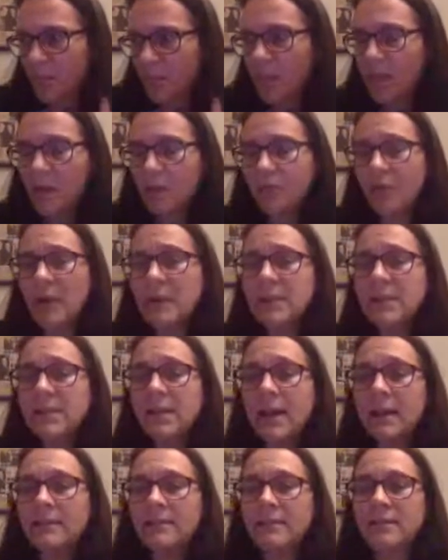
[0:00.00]

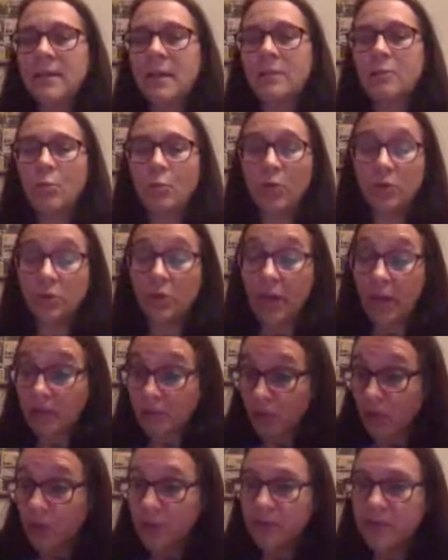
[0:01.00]
validate them, we look
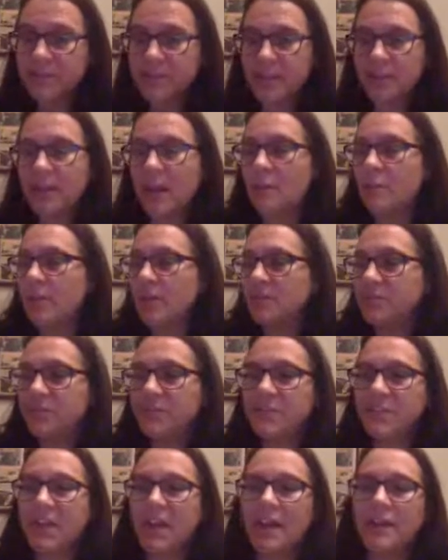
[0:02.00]
at others that can be
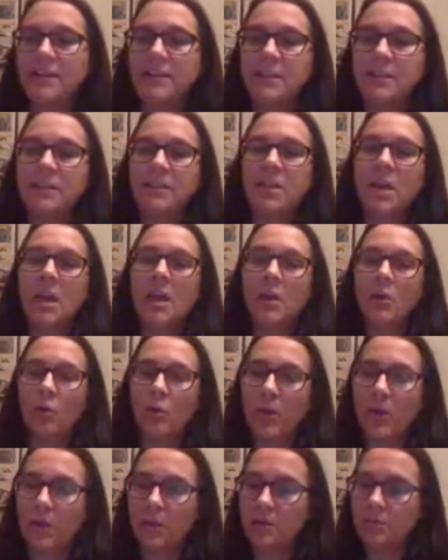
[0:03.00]
associated,
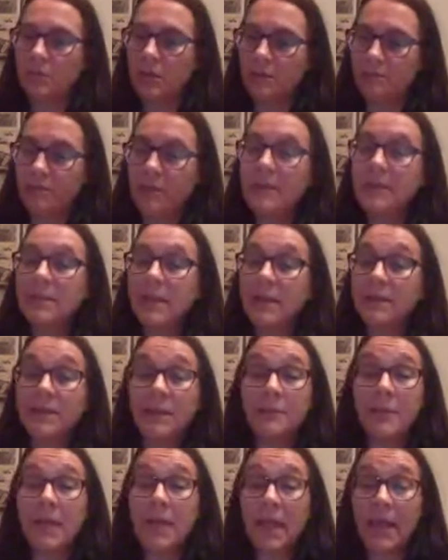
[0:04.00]
we validate
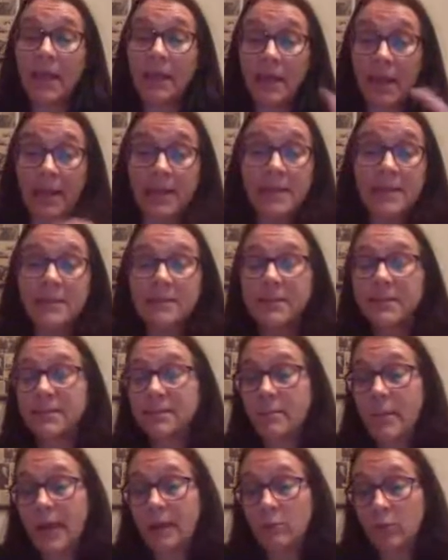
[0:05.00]
them again, and this
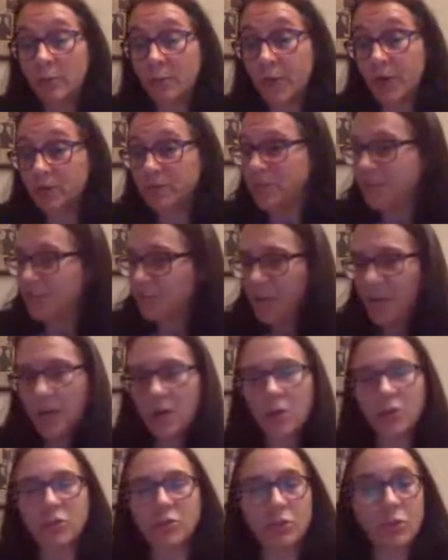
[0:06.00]
is a manual process. We
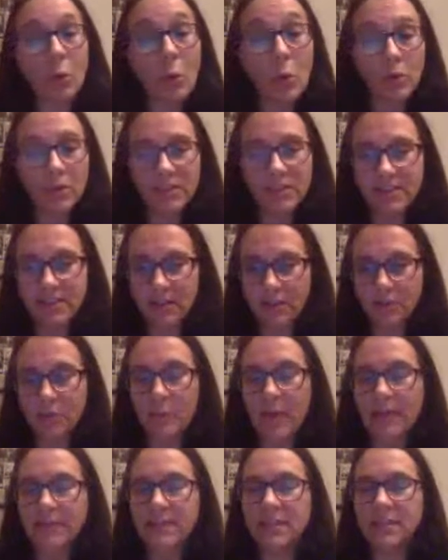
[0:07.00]
cannot do all this
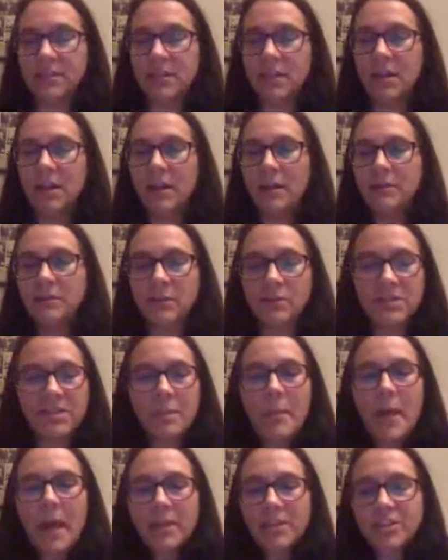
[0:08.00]
automatically. So
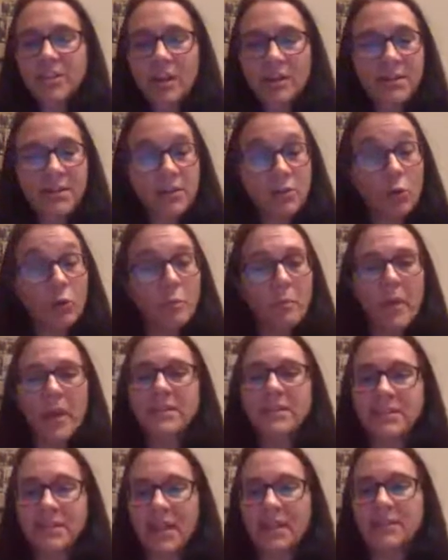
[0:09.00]
some hashtags, they don't
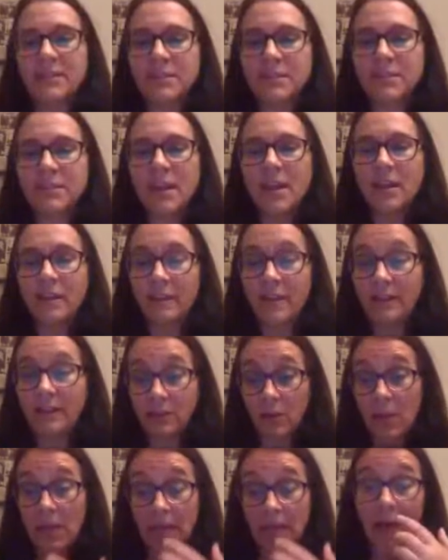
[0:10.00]
make sense that
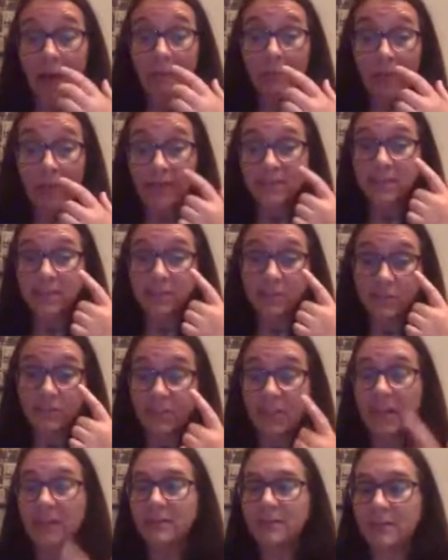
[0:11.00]
they come as
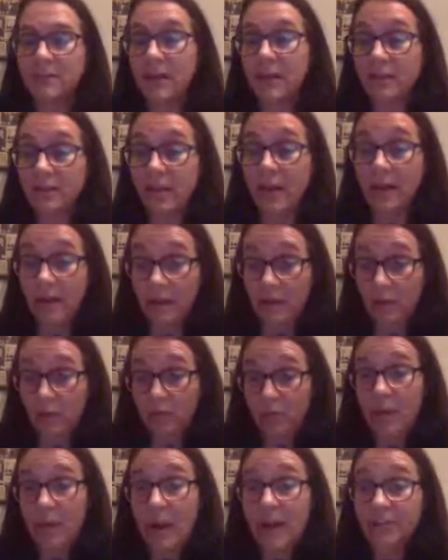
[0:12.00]
associated as
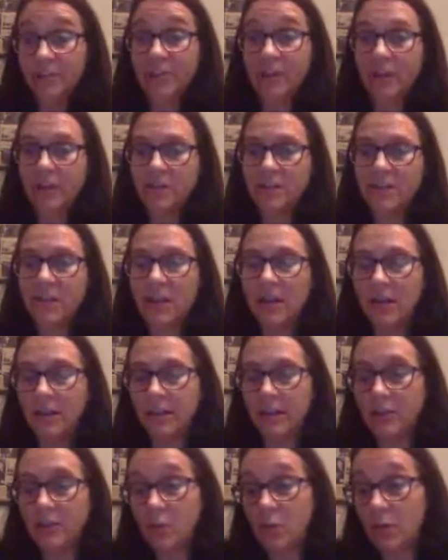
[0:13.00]
other hashtags
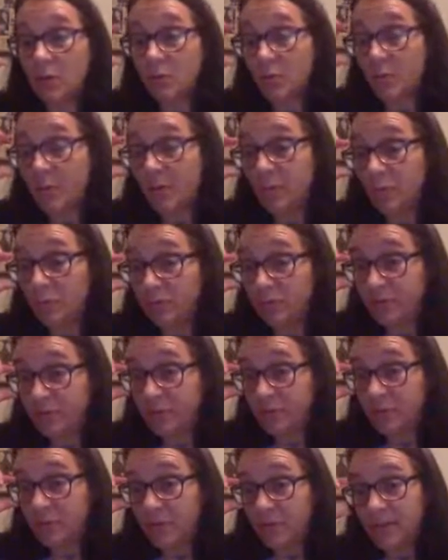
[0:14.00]
that UN Women was
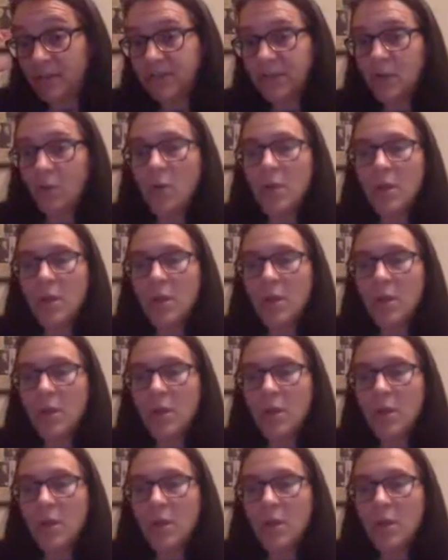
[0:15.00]
using. So